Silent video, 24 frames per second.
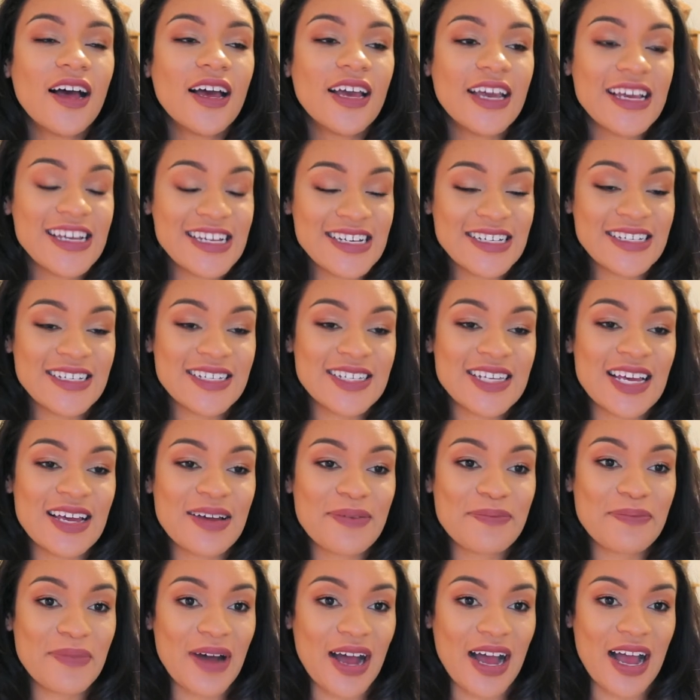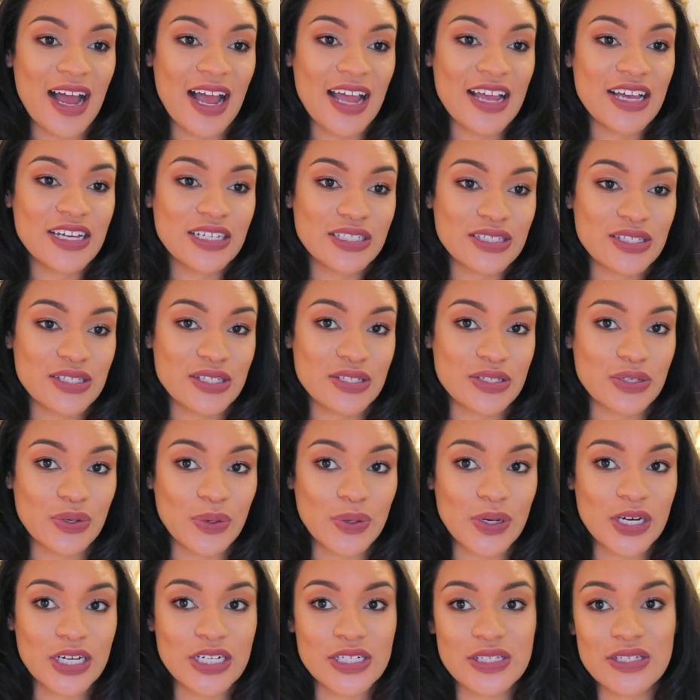is my
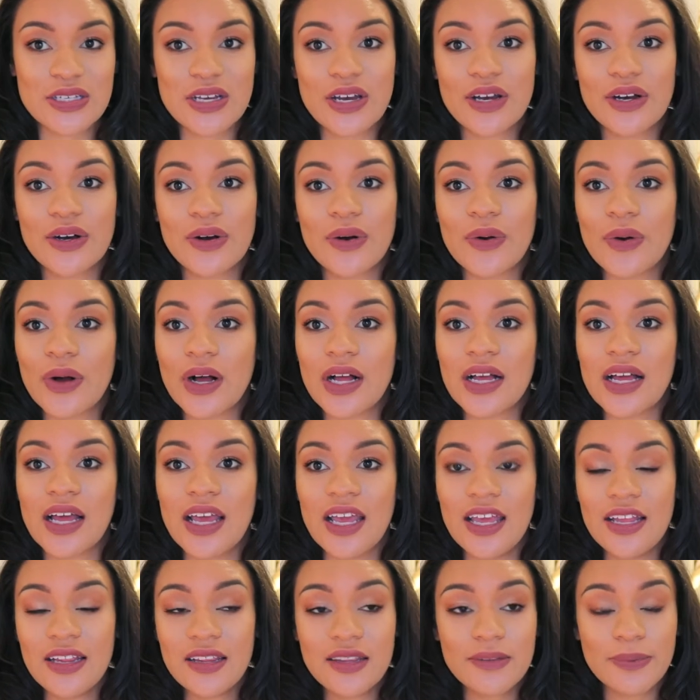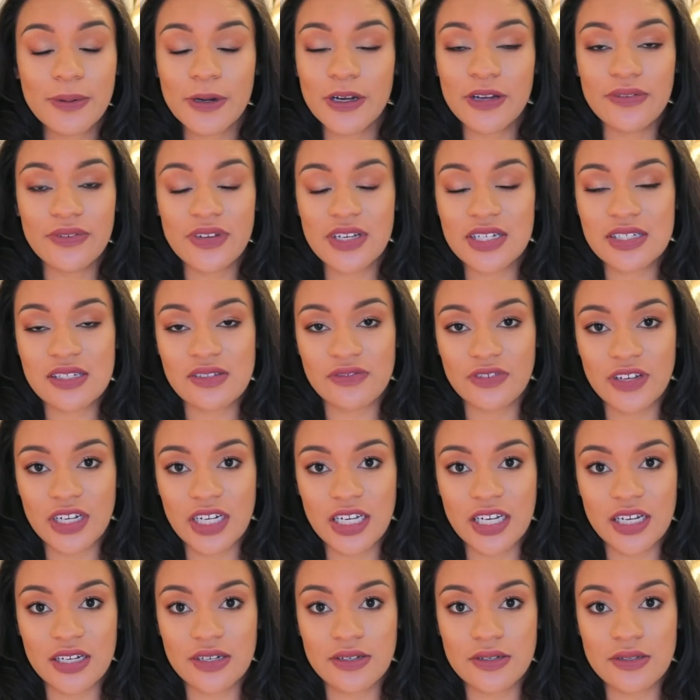store. So in previous
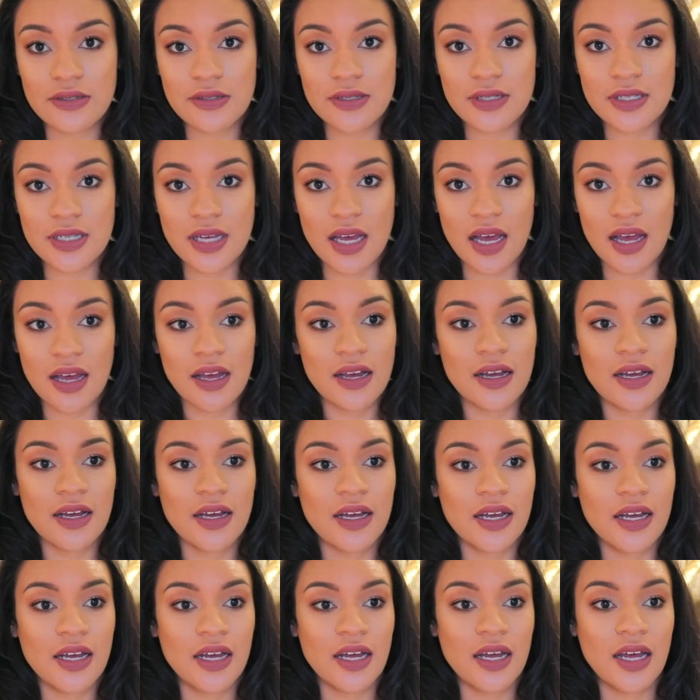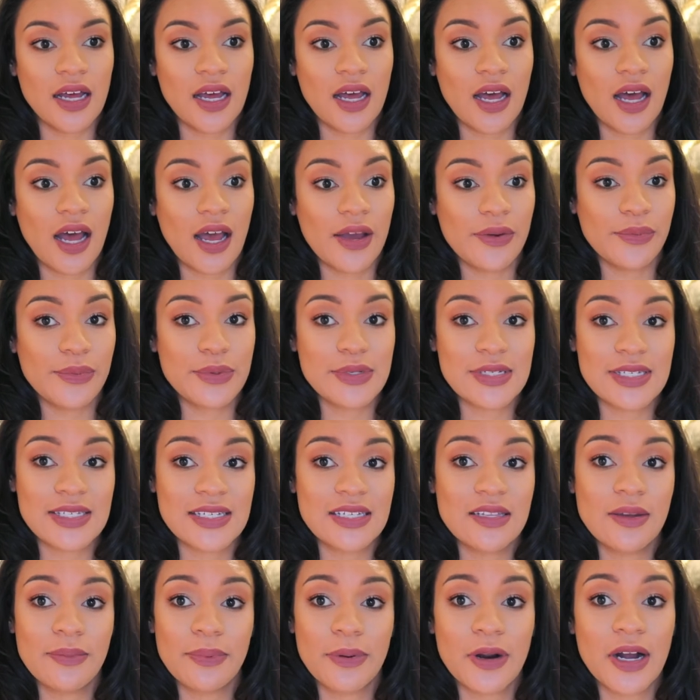videos, I was
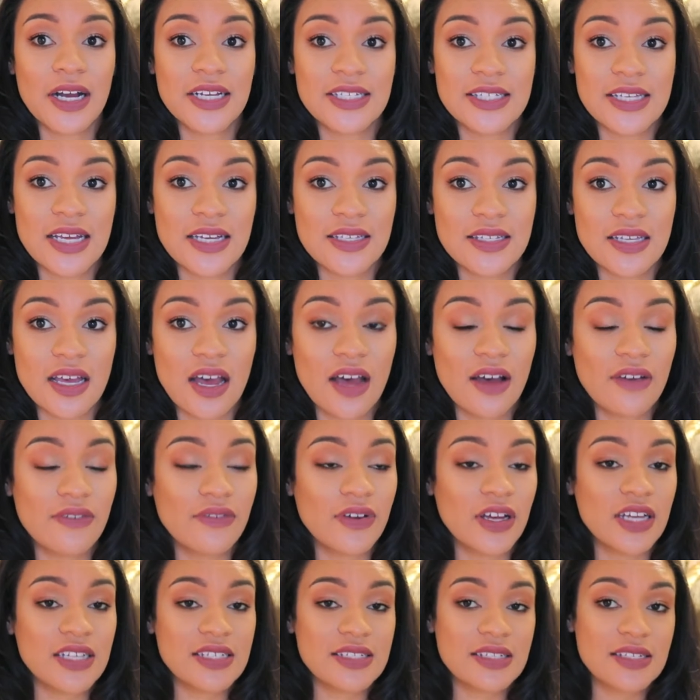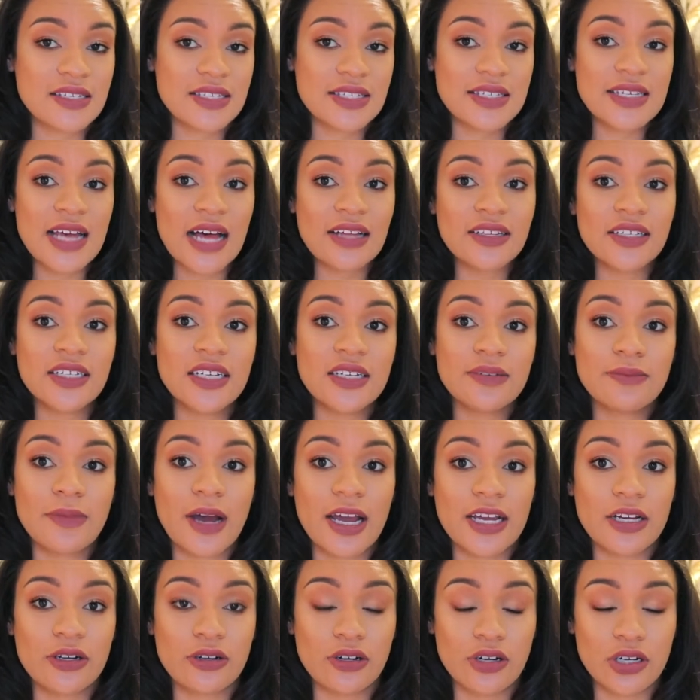in the process of selling
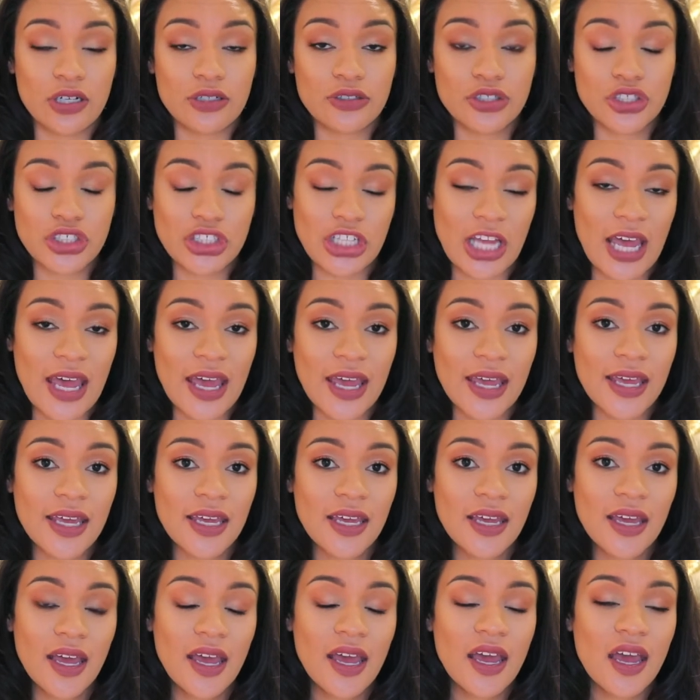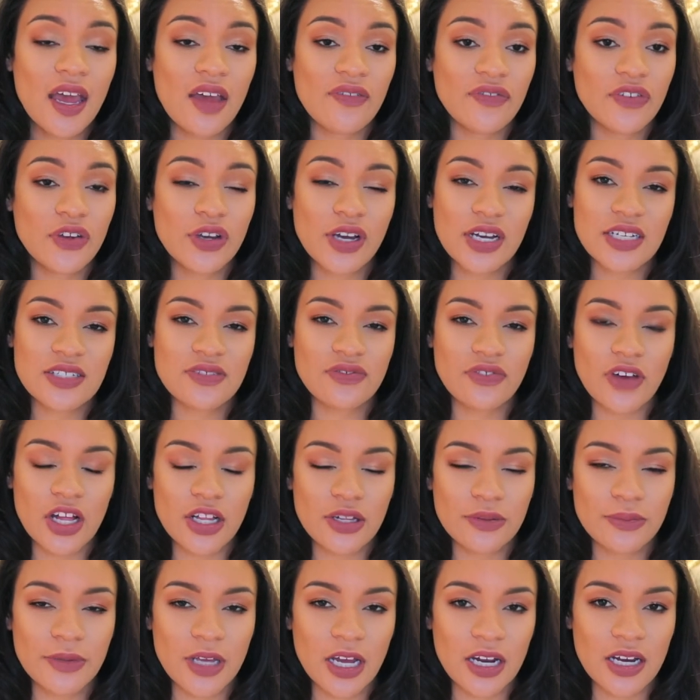my Crochet. If you guys
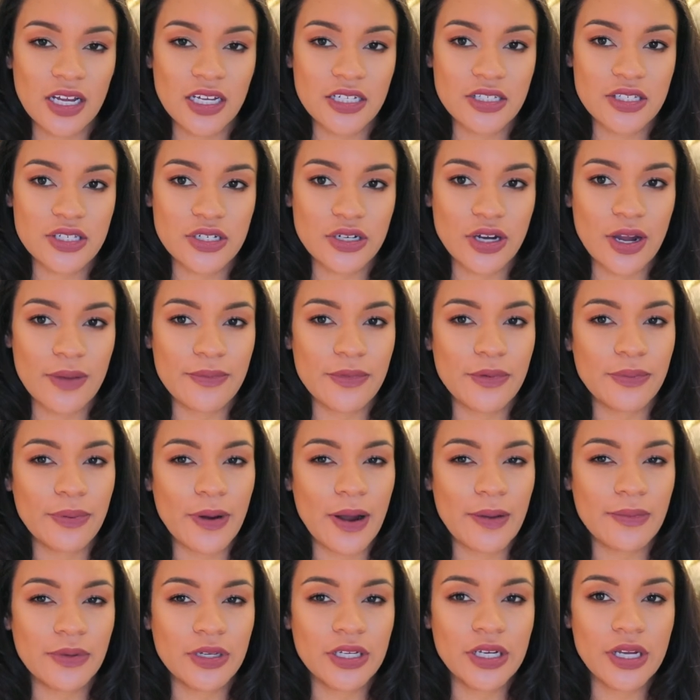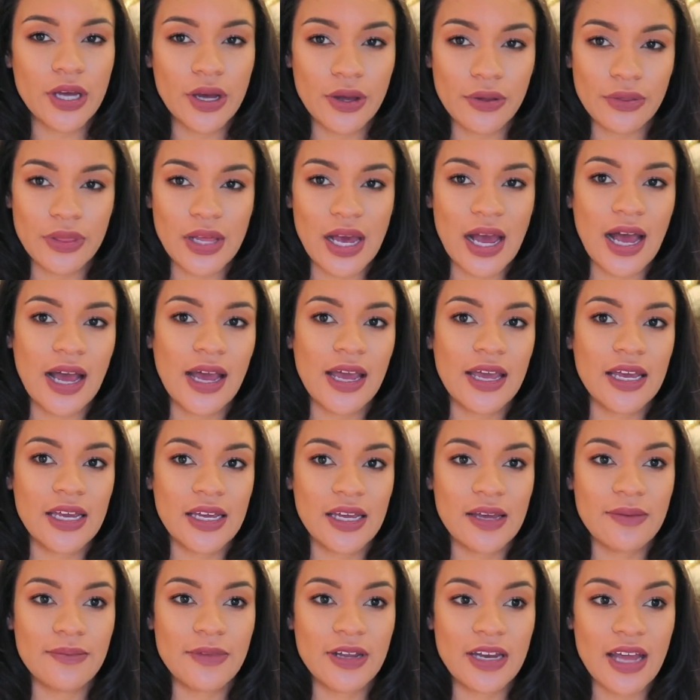follow me on Instagram, you probably know that I
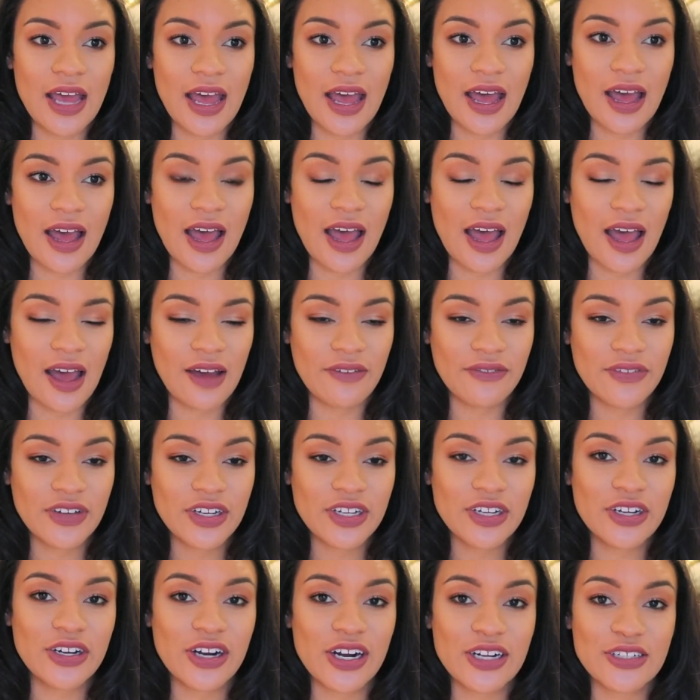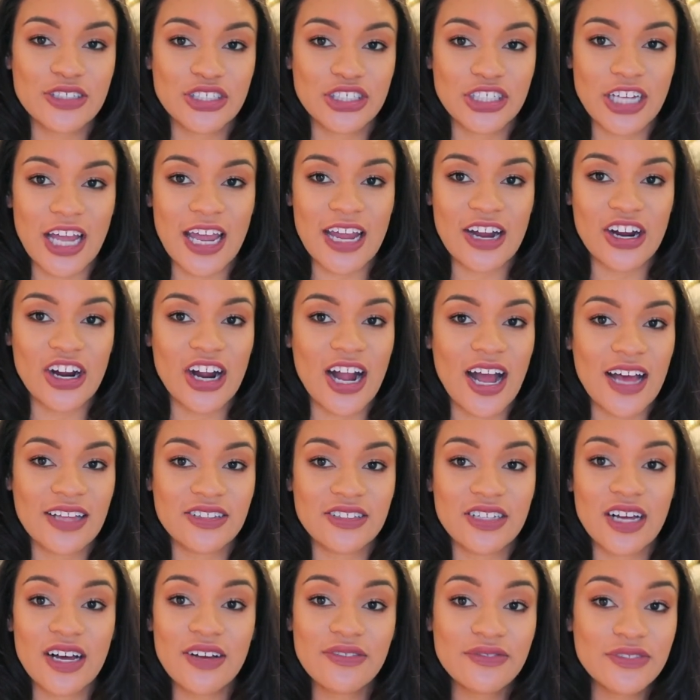am an avid crocheter. I
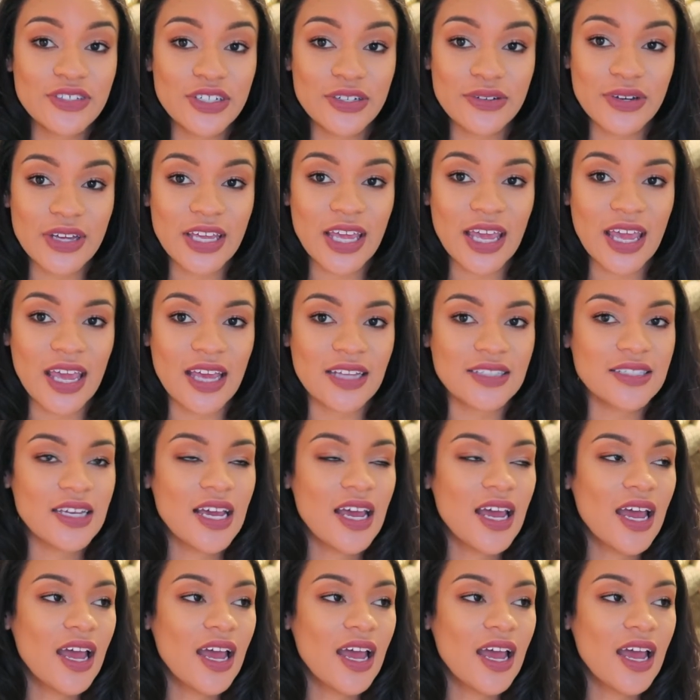love doing it.